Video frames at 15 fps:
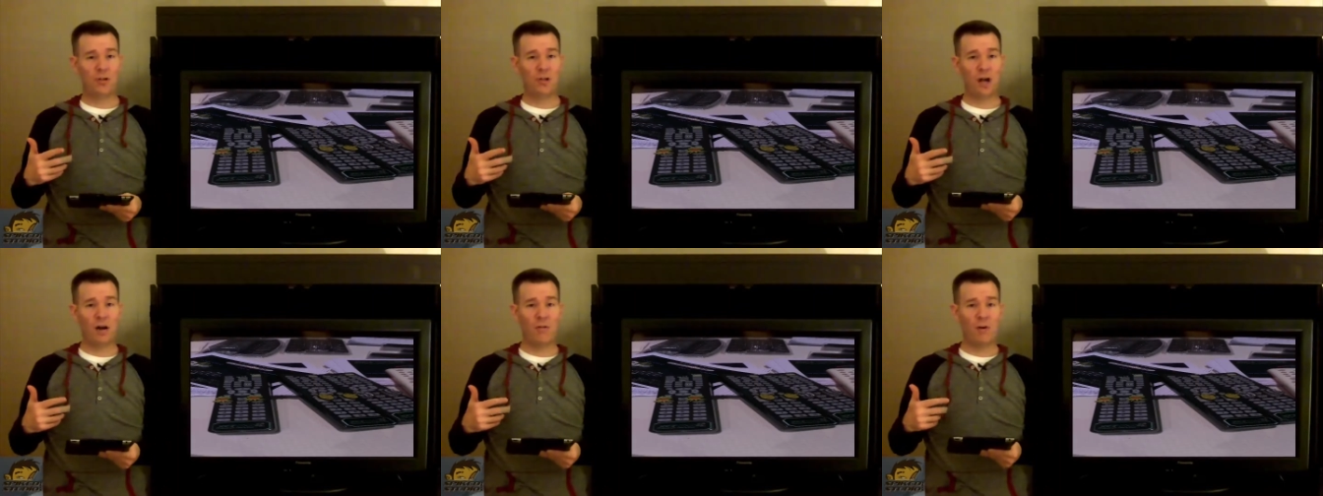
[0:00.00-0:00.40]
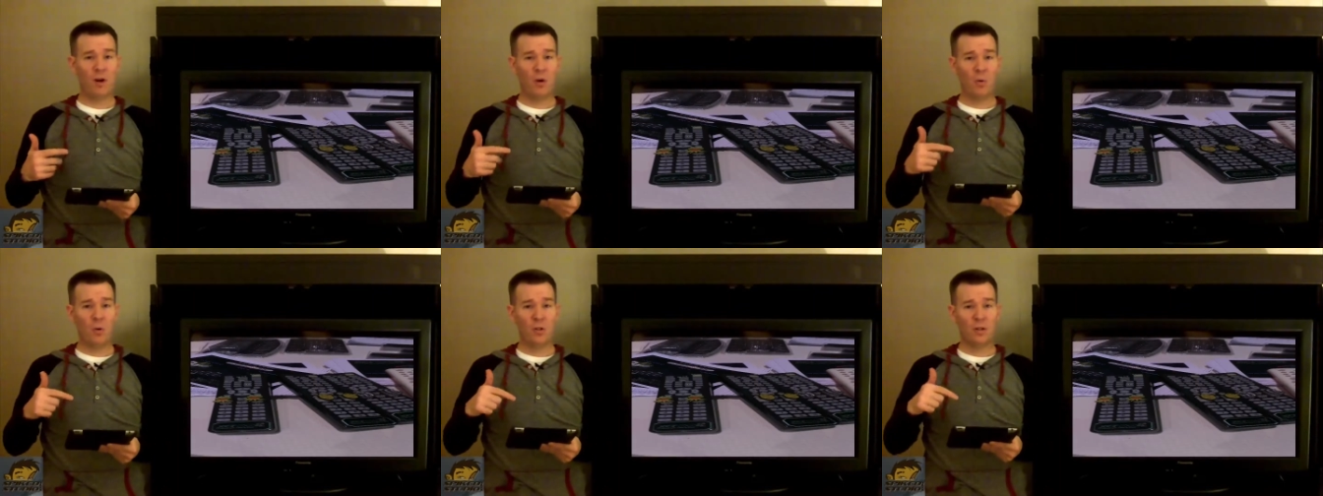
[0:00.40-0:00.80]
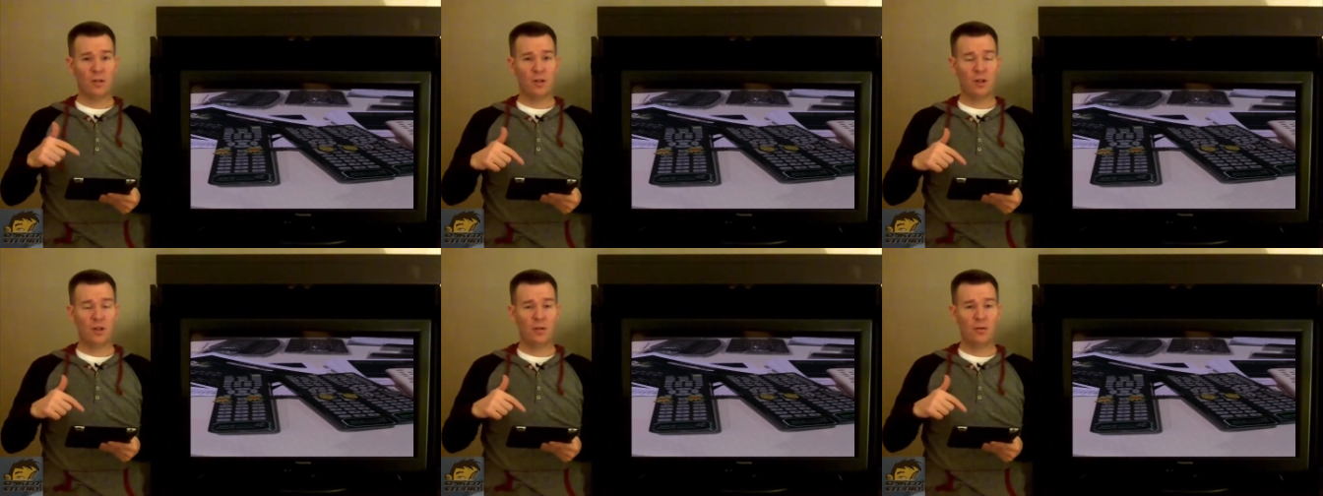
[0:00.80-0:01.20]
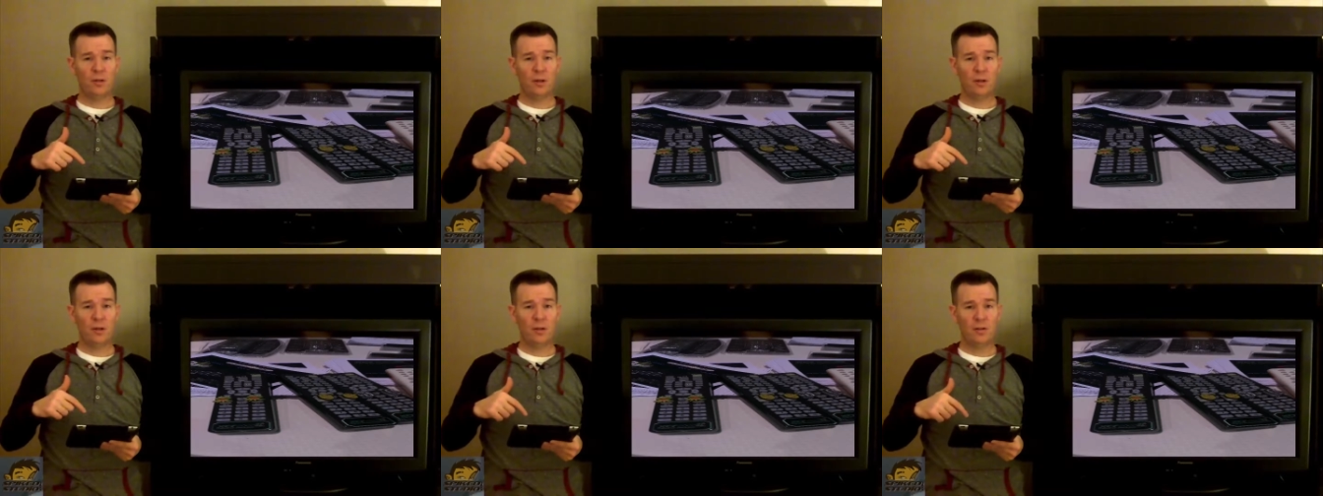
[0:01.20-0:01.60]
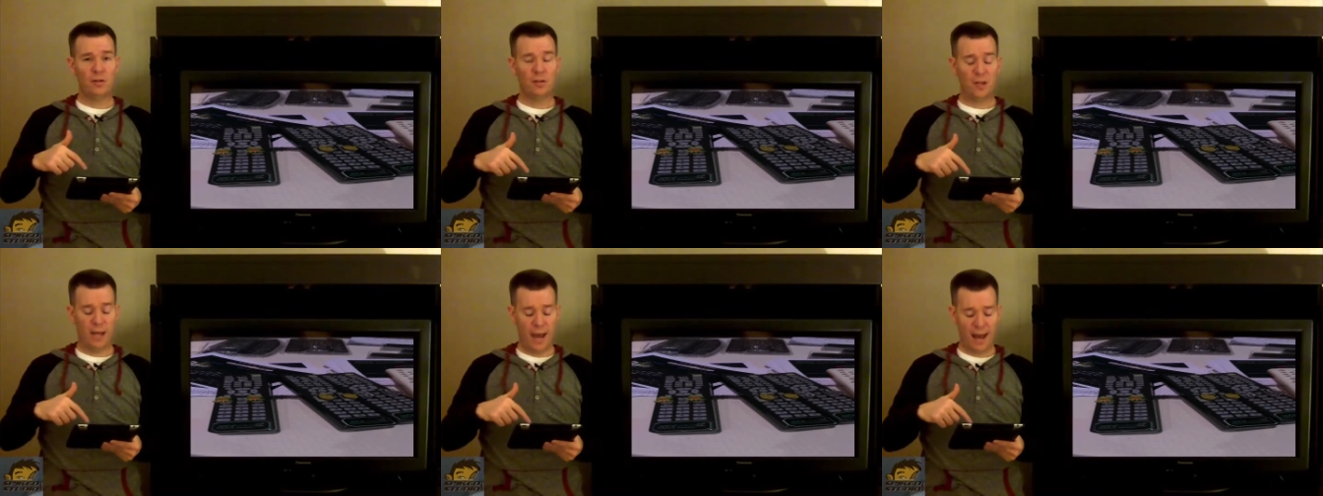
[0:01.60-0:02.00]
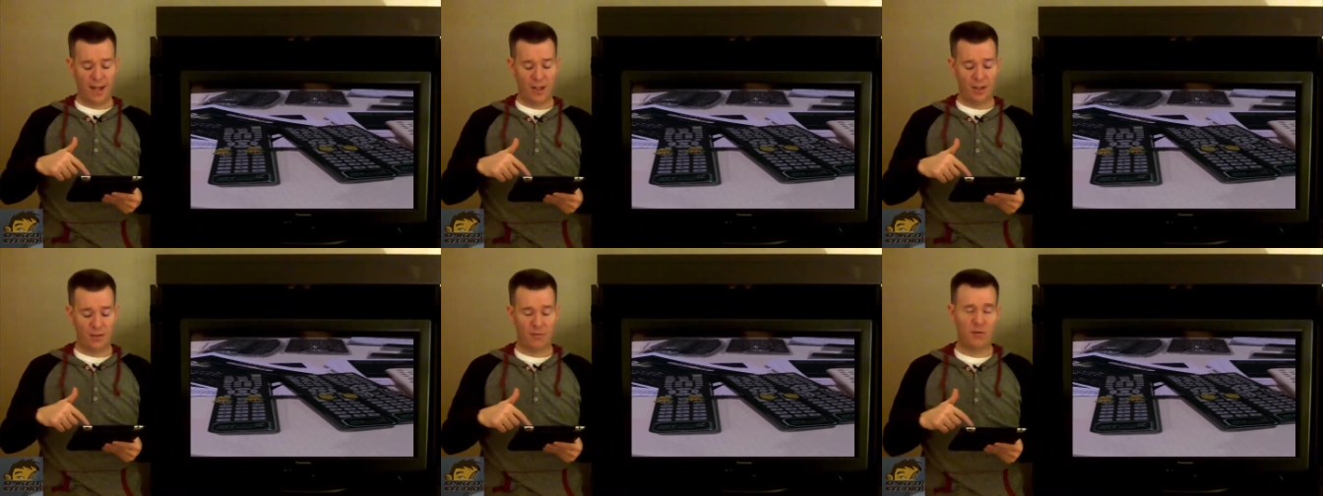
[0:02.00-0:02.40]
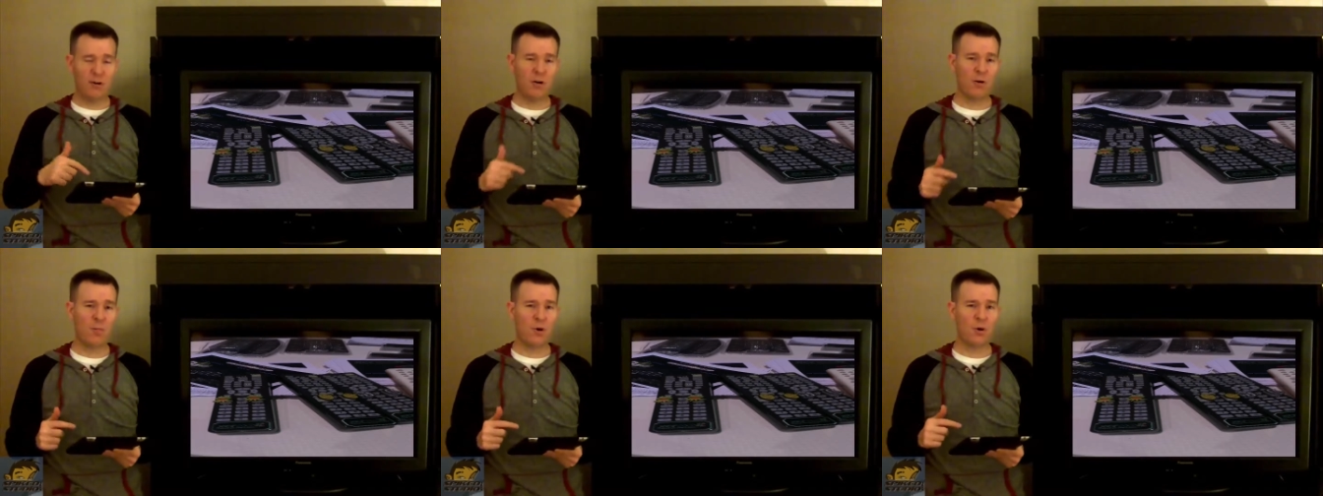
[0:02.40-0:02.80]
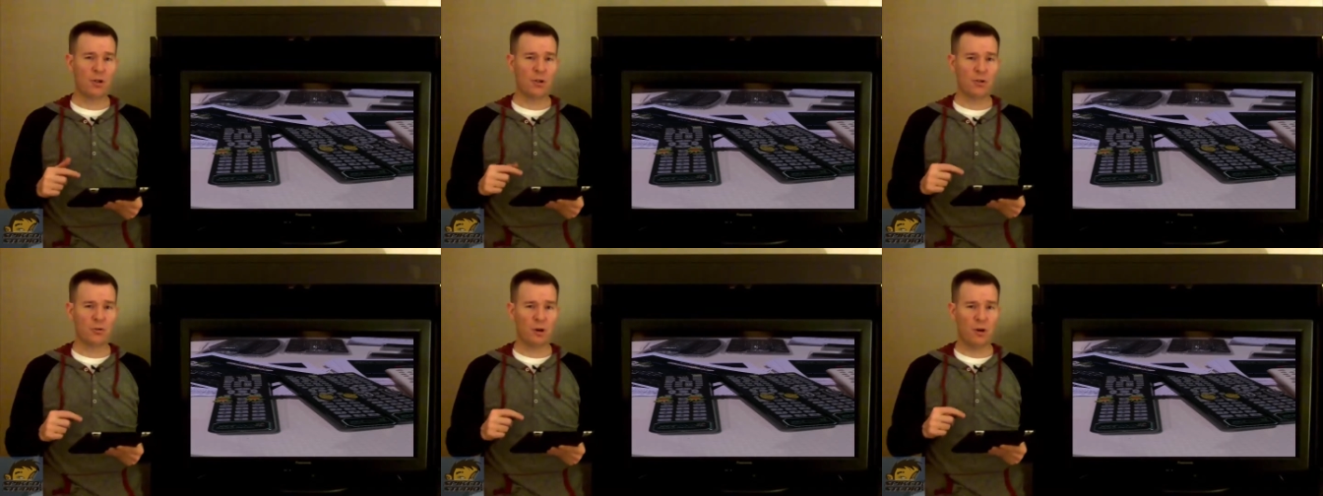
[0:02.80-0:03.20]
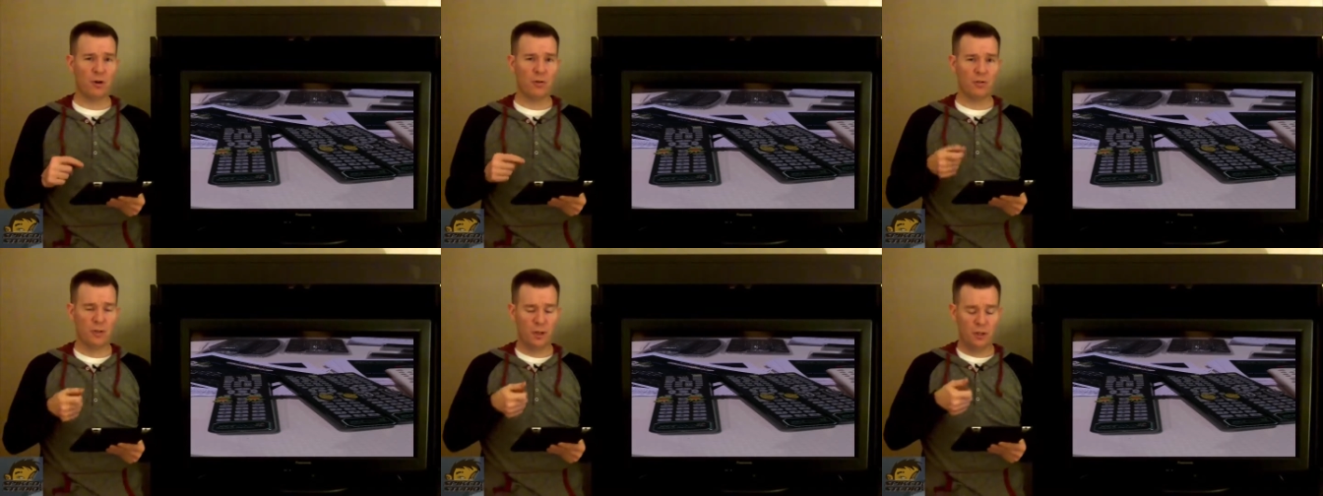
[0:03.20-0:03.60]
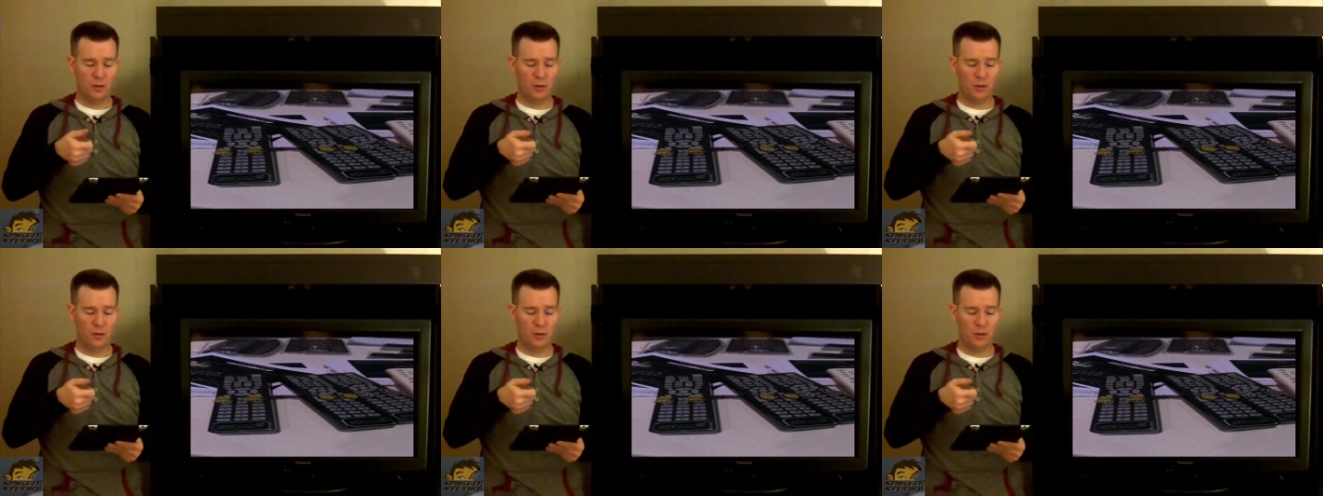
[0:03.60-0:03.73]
stuff was little gadgets for your remote controls.